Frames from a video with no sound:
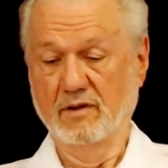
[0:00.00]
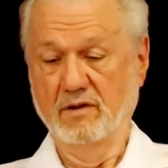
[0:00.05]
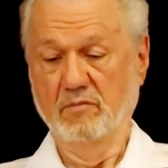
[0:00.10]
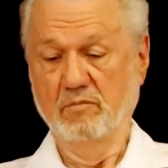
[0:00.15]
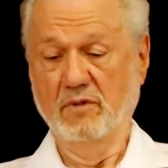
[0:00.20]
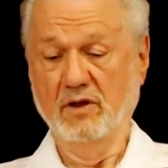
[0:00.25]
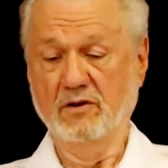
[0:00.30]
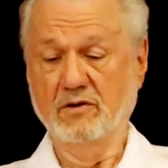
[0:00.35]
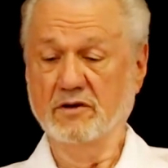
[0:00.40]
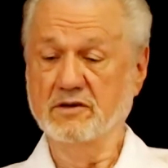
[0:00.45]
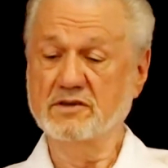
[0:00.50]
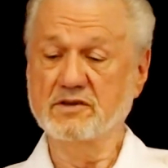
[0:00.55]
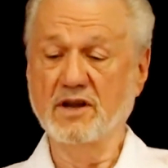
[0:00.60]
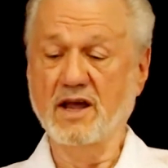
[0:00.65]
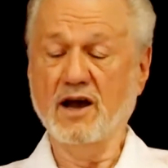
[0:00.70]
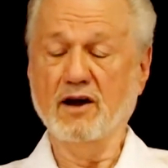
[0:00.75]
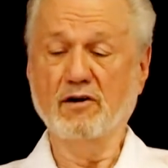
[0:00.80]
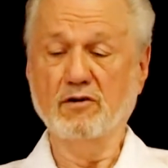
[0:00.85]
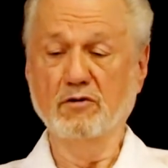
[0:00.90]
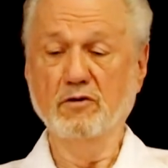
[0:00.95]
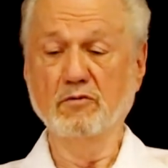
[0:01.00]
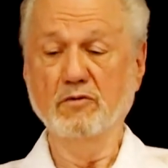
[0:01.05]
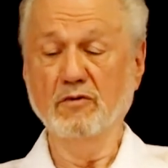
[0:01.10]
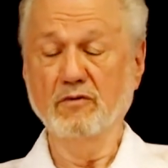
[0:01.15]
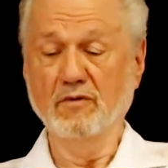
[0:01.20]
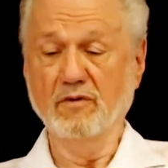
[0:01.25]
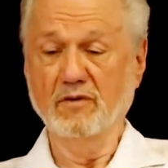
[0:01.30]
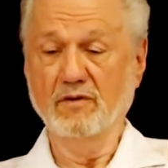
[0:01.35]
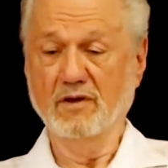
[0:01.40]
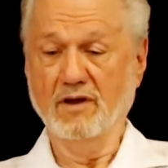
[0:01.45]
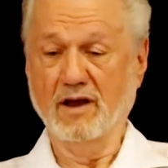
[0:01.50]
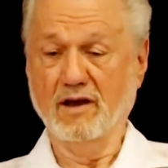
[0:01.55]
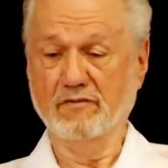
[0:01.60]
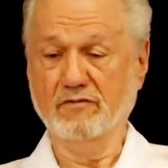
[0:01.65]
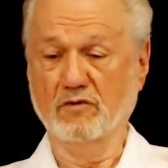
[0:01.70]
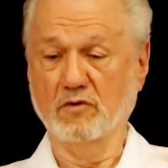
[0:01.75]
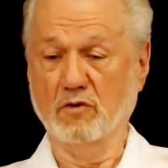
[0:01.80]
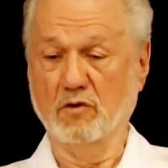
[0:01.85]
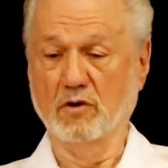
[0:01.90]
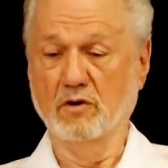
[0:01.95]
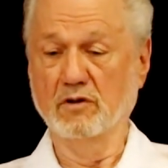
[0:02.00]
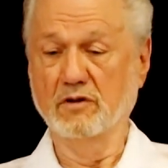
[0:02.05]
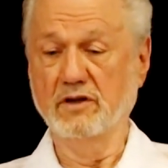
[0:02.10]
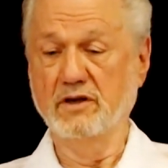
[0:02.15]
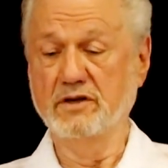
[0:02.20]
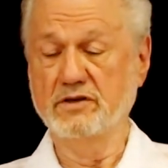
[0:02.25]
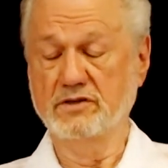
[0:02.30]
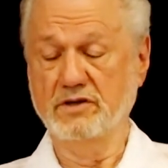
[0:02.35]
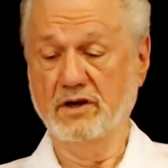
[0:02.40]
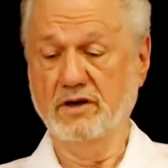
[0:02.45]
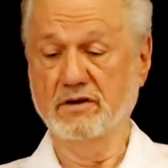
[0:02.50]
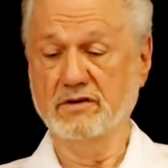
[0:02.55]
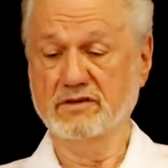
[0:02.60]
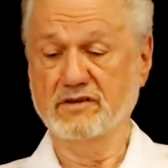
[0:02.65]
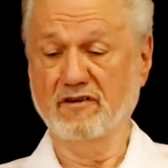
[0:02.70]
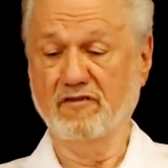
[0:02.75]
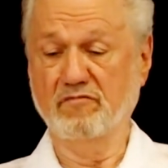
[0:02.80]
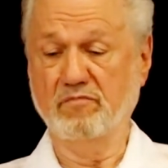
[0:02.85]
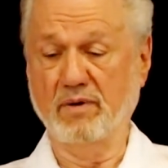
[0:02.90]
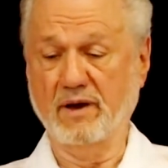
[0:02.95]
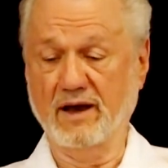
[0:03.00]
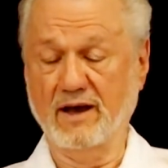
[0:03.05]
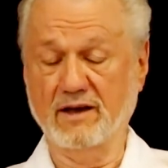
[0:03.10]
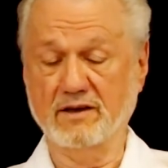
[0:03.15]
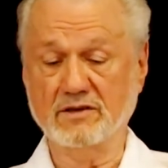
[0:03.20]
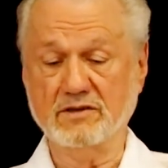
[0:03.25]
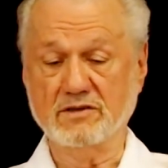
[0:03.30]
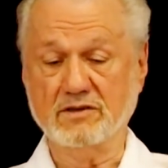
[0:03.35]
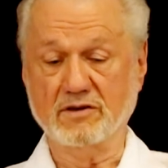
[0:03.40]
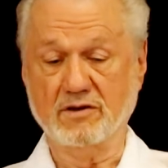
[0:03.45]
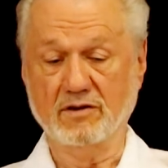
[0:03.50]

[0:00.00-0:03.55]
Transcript: Because now, after all these years have passed,